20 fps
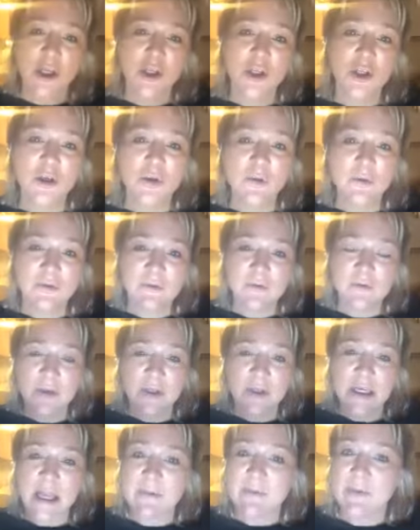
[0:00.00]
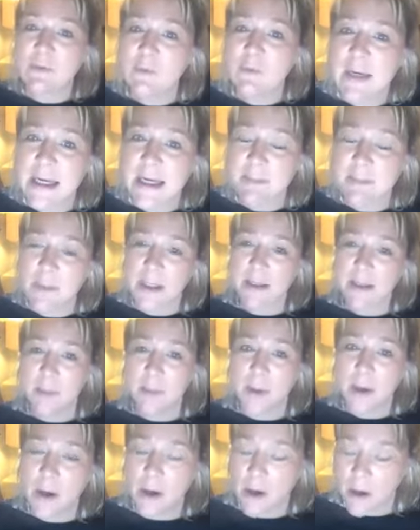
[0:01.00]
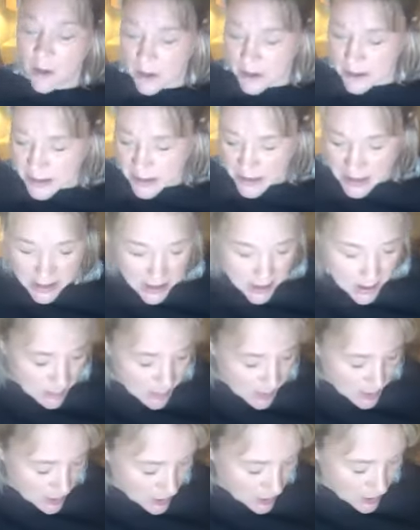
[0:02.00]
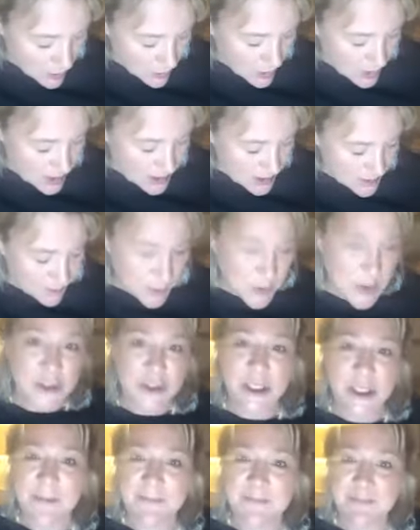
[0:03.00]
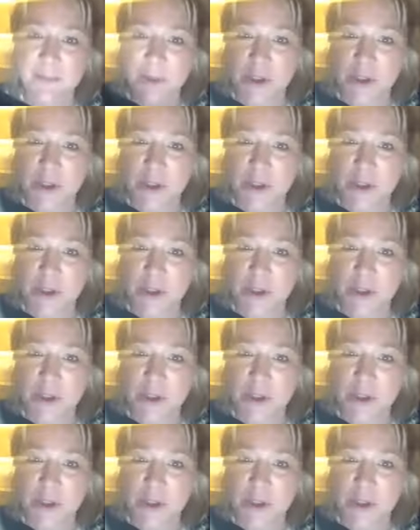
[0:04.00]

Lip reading: You've never really been apart. But look, what you see,